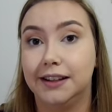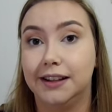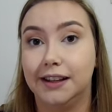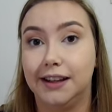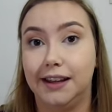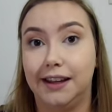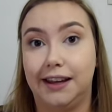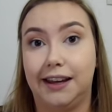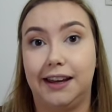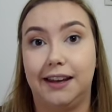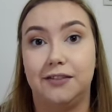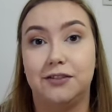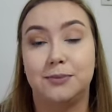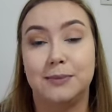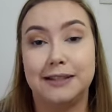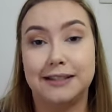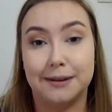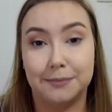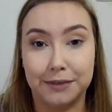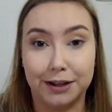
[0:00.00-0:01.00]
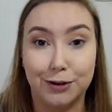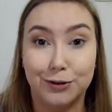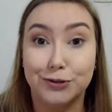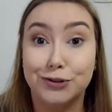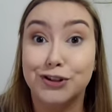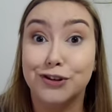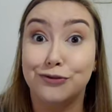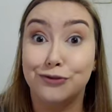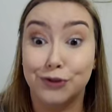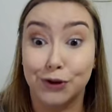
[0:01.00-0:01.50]
it gives me something else to
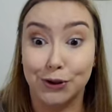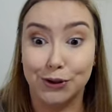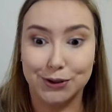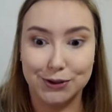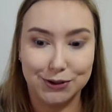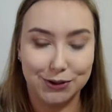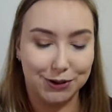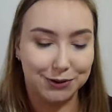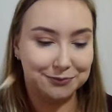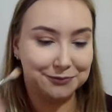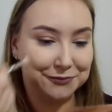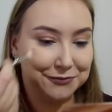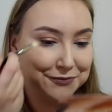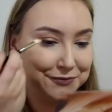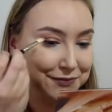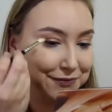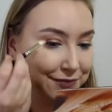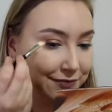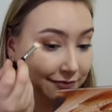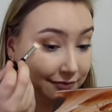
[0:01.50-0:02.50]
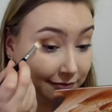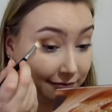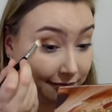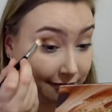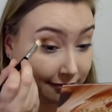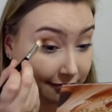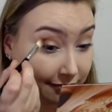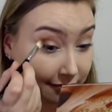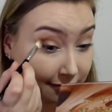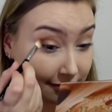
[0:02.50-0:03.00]
focus on,
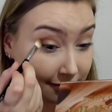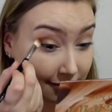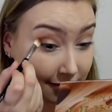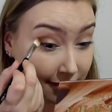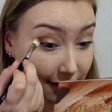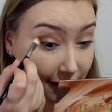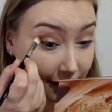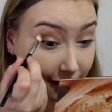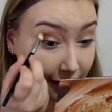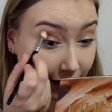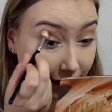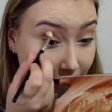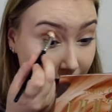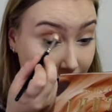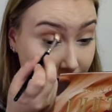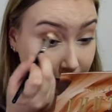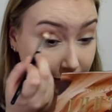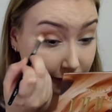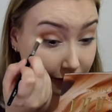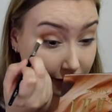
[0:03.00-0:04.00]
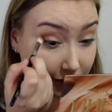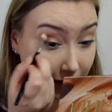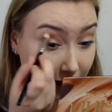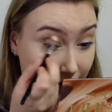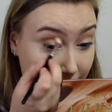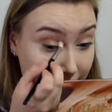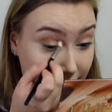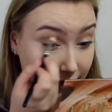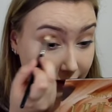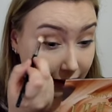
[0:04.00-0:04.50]

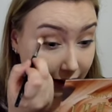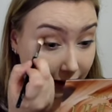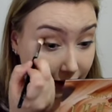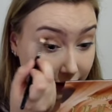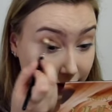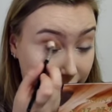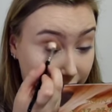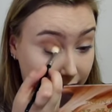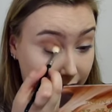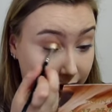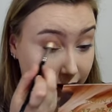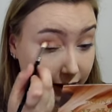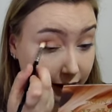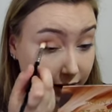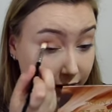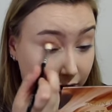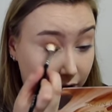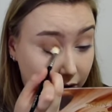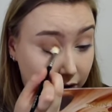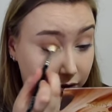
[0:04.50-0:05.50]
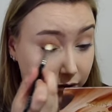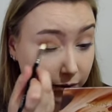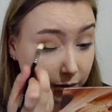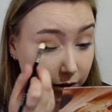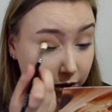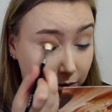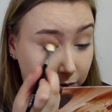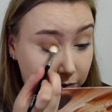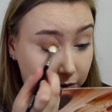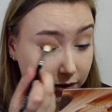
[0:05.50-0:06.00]
rather than getting
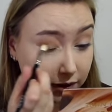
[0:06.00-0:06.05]
overwhelmed with